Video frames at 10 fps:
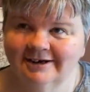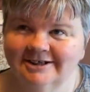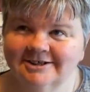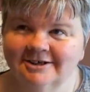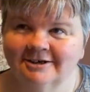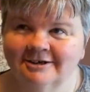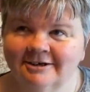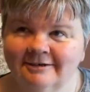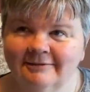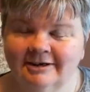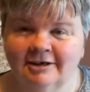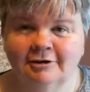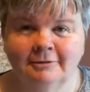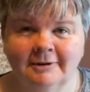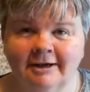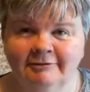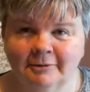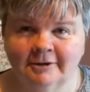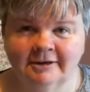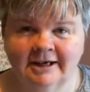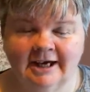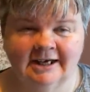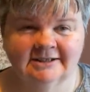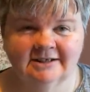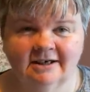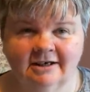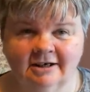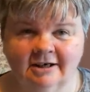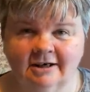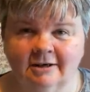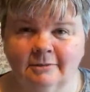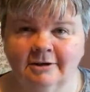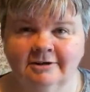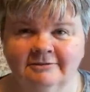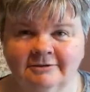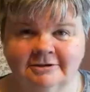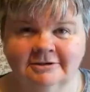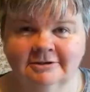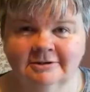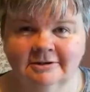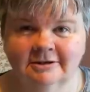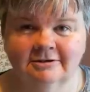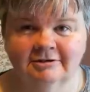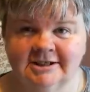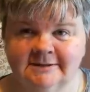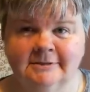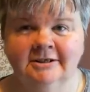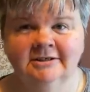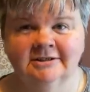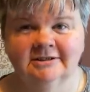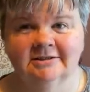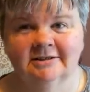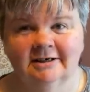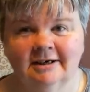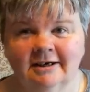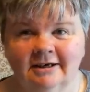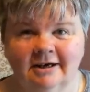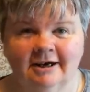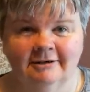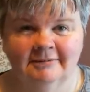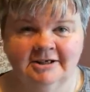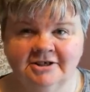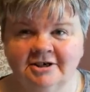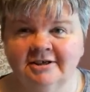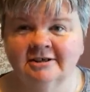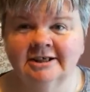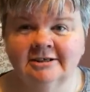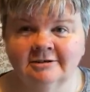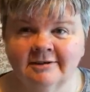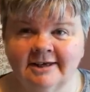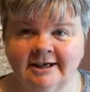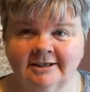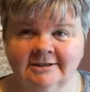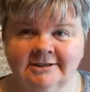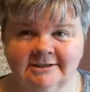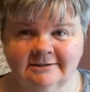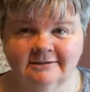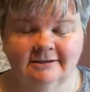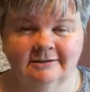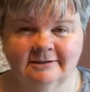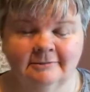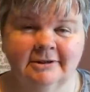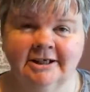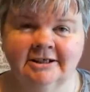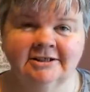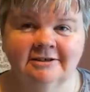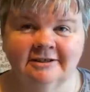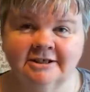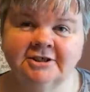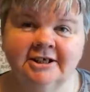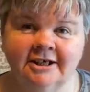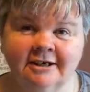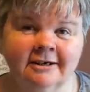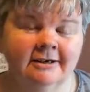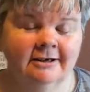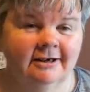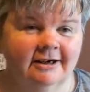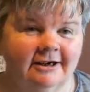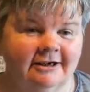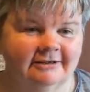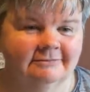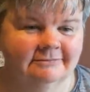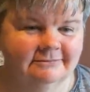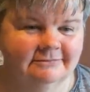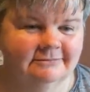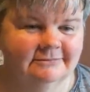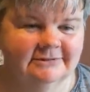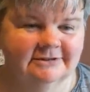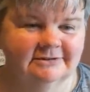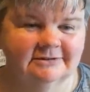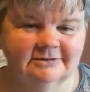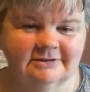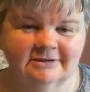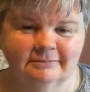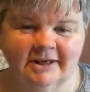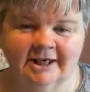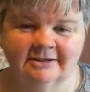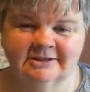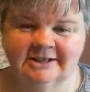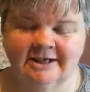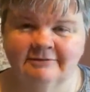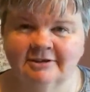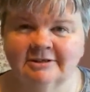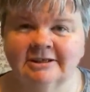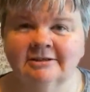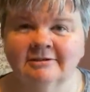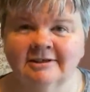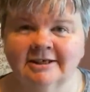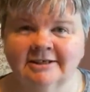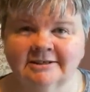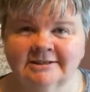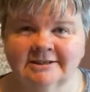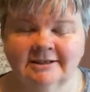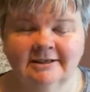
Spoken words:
So I hope everyone has a wonderful Christmas. Enjoy the little things. I think we need to this year. Savour the little things.